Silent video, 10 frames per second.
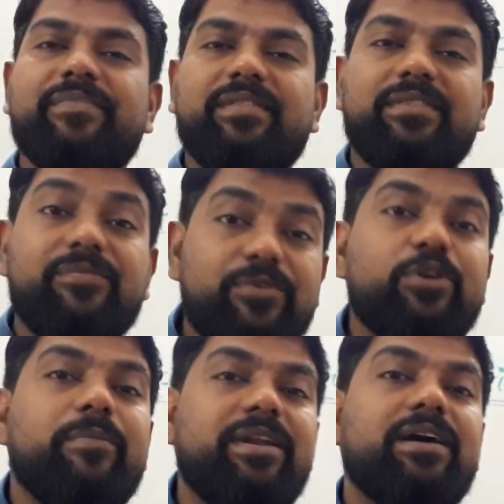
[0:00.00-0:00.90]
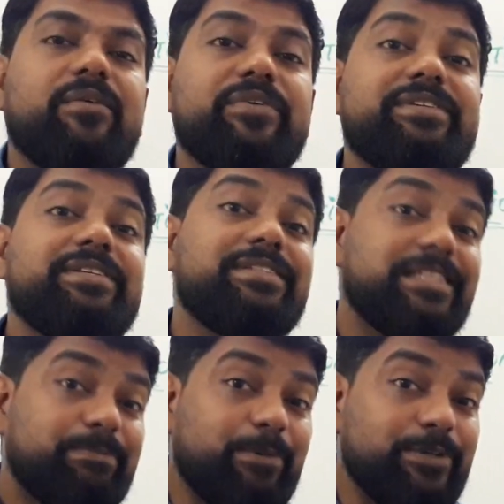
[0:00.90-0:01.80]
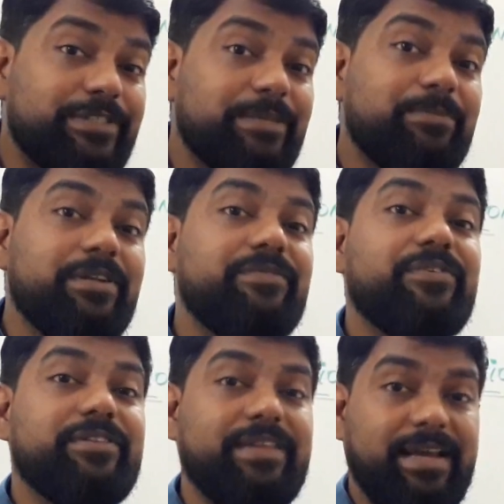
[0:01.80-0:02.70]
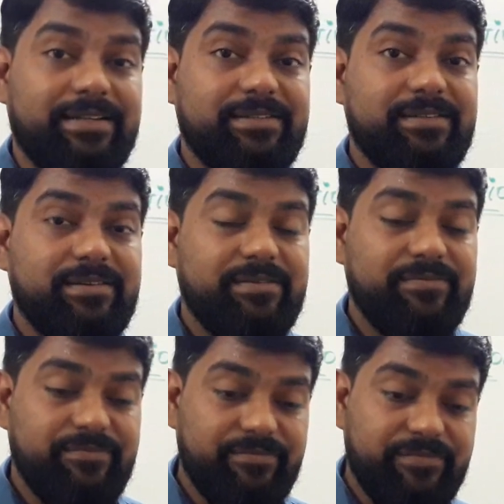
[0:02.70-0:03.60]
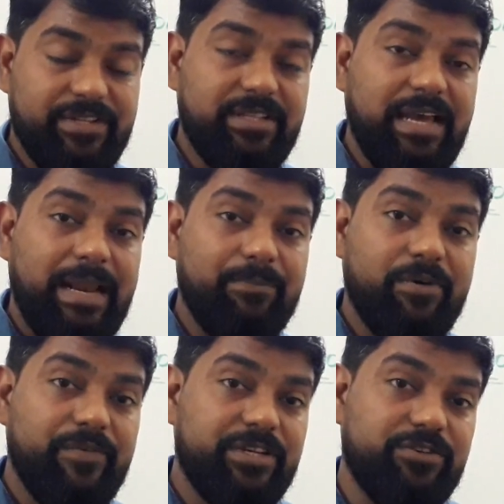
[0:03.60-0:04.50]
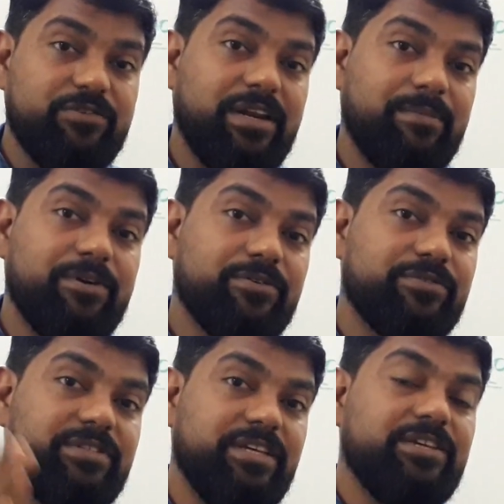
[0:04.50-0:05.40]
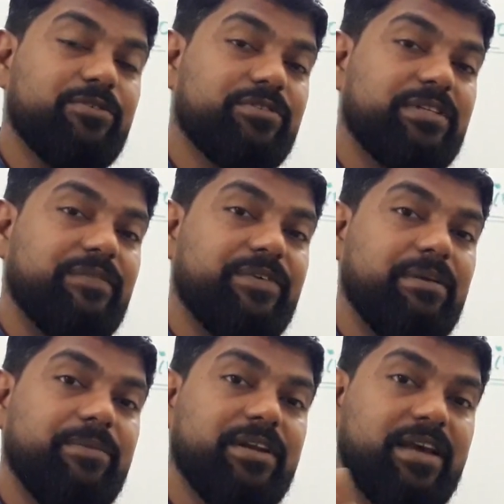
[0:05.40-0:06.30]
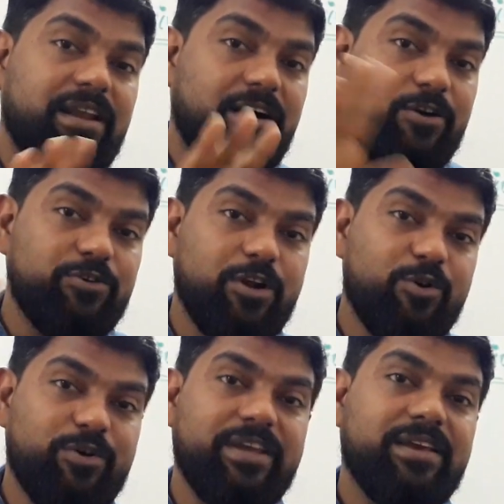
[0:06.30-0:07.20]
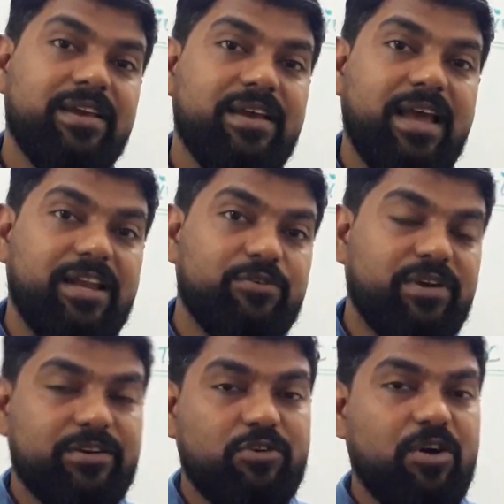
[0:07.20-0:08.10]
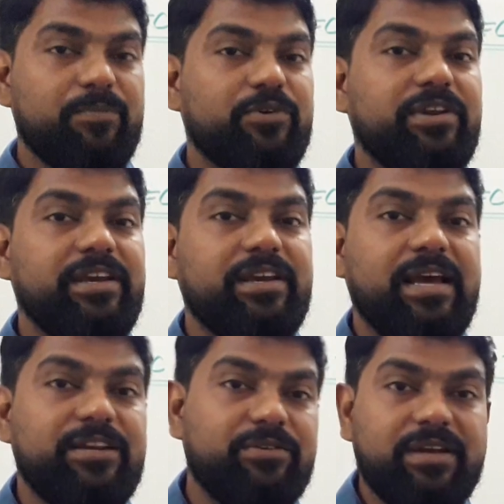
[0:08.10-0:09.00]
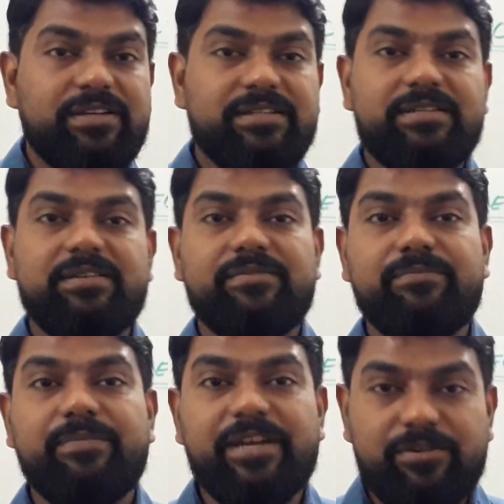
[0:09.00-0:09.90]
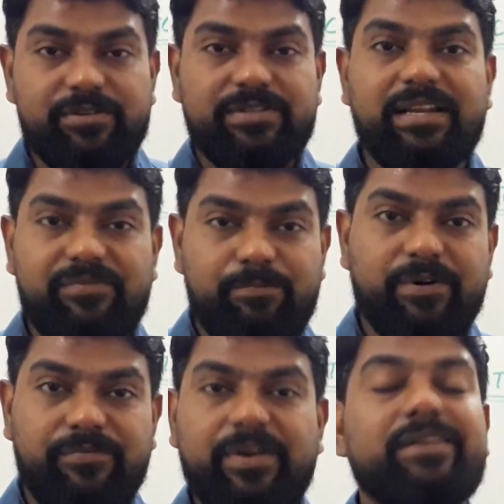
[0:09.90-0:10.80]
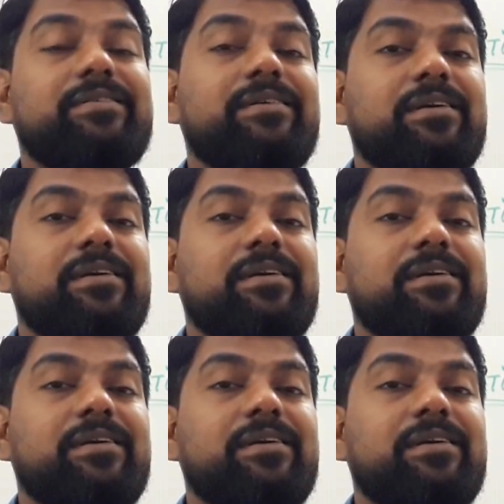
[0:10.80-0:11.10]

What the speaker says: the phenomena which is responsible for that, with the help of which you are able to see yourself in a mirror and how you are looking, and you can comb your hair and you can just make yourself perfect